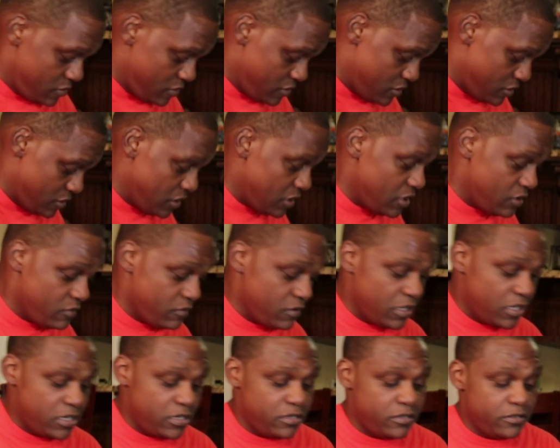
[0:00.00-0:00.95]
Yeah, get that on
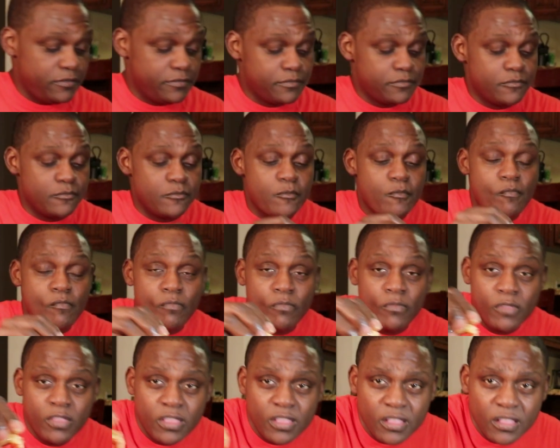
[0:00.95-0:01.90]
out of there.
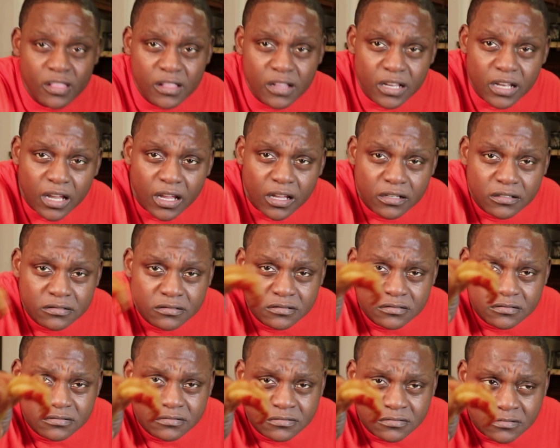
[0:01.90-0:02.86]
Look at it.
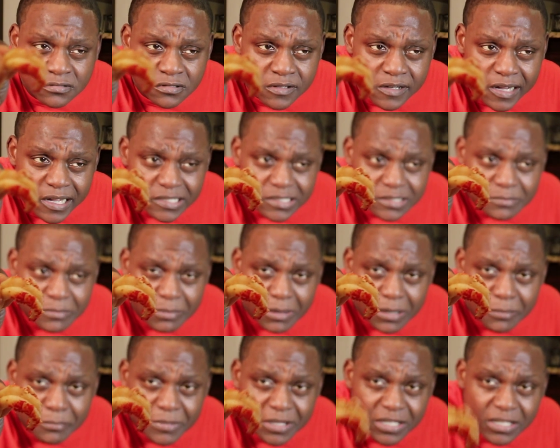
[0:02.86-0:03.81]
That took me
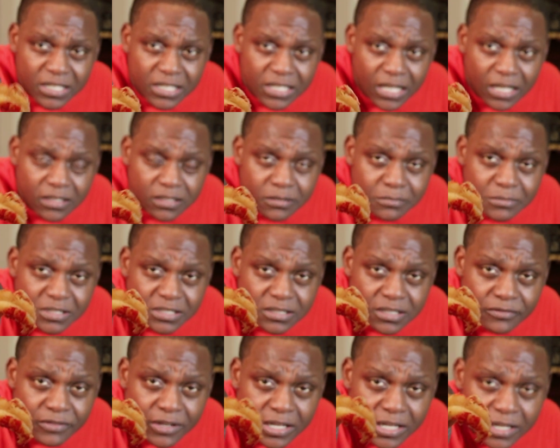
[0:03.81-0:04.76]
about a minute to get that little bit of
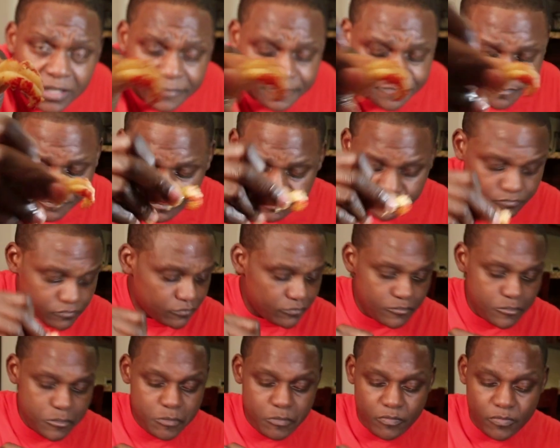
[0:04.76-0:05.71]
stuff out of there.
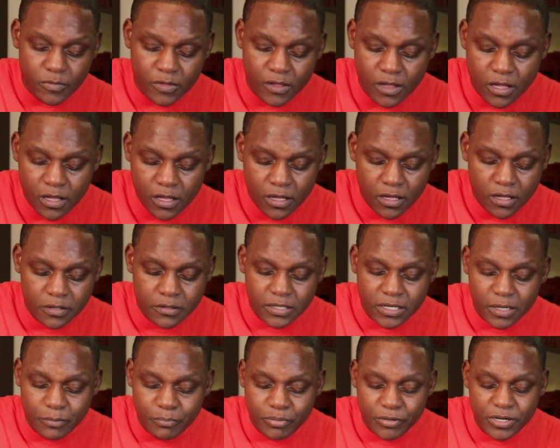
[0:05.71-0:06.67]

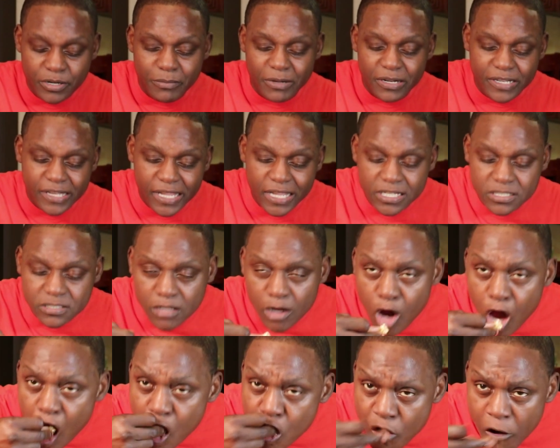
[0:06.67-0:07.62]
And I put in my dad's sauce.